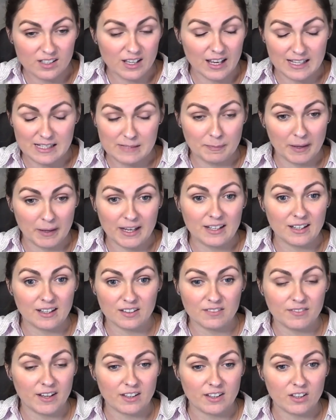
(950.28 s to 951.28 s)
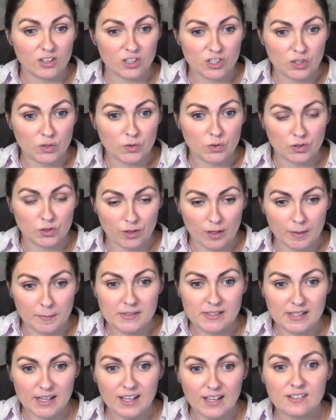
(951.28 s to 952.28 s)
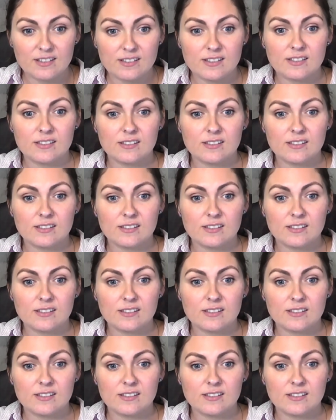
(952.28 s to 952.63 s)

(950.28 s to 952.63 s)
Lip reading: Explaining the fact that the children are upset.